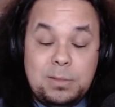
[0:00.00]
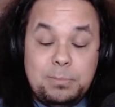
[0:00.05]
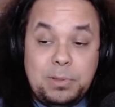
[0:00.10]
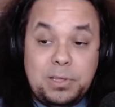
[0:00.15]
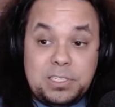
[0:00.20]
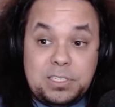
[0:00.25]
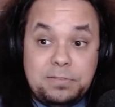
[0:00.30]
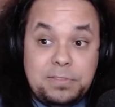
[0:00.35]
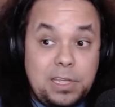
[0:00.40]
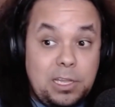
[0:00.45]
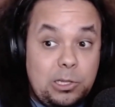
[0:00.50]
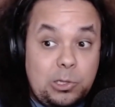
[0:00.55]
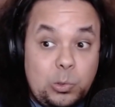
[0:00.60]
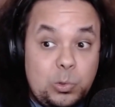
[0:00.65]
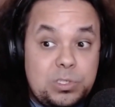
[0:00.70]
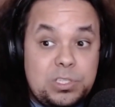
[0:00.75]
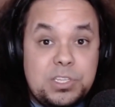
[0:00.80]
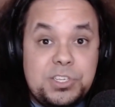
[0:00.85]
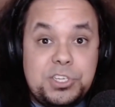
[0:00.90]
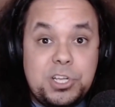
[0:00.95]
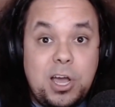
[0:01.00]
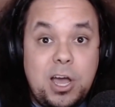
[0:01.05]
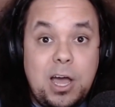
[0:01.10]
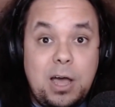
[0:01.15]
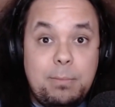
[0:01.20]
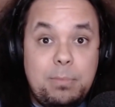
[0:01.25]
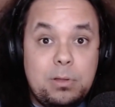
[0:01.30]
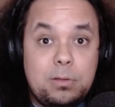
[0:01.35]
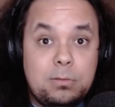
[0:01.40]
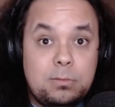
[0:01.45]
Because if they lose the
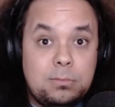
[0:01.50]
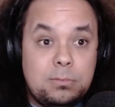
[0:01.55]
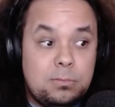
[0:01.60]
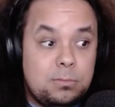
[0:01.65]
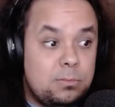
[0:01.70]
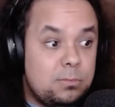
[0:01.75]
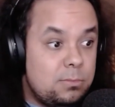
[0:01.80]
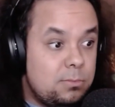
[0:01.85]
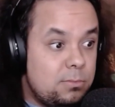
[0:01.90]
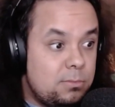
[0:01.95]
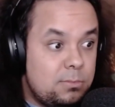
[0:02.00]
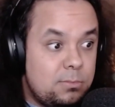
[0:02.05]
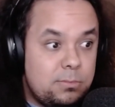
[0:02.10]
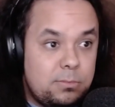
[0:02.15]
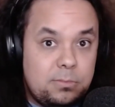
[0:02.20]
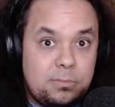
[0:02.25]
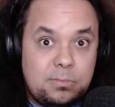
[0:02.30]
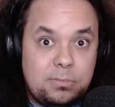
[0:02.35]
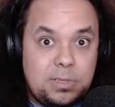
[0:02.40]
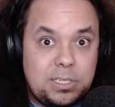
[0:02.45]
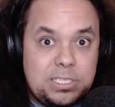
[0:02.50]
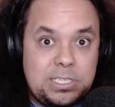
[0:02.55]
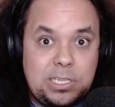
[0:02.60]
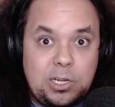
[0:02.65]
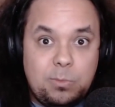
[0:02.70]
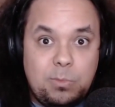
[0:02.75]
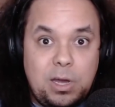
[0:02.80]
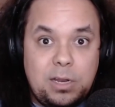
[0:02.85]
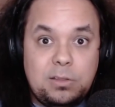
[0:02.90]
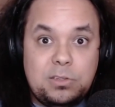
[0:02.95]
job, that's
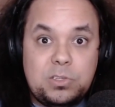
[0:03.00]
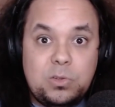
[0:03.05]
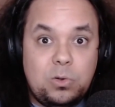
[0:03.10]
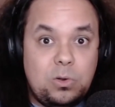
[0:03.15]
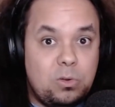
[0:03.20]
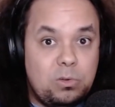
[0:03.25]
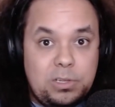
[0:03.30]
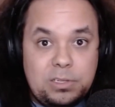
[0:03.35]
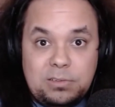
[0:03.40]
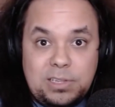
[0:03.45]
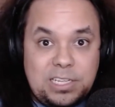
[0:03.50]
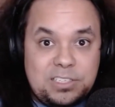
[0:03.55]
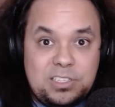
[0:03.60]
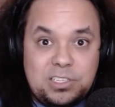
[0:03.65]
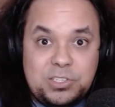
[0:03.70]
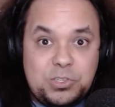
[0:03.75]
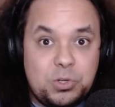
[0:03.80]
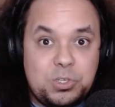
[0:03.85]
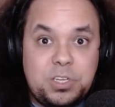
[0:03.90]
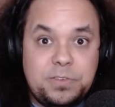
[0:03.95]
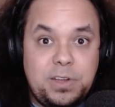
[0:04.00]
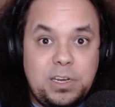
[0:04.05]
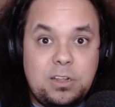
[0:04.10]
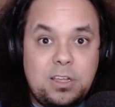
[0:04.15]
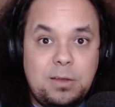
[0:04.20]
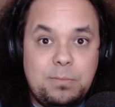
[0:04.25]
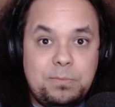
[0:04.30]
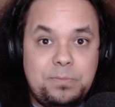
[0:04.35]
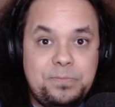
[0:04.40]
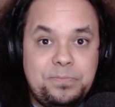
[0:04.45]
their source of
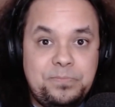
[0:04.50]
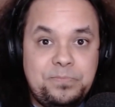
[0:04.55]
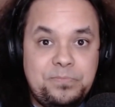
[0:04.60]
income.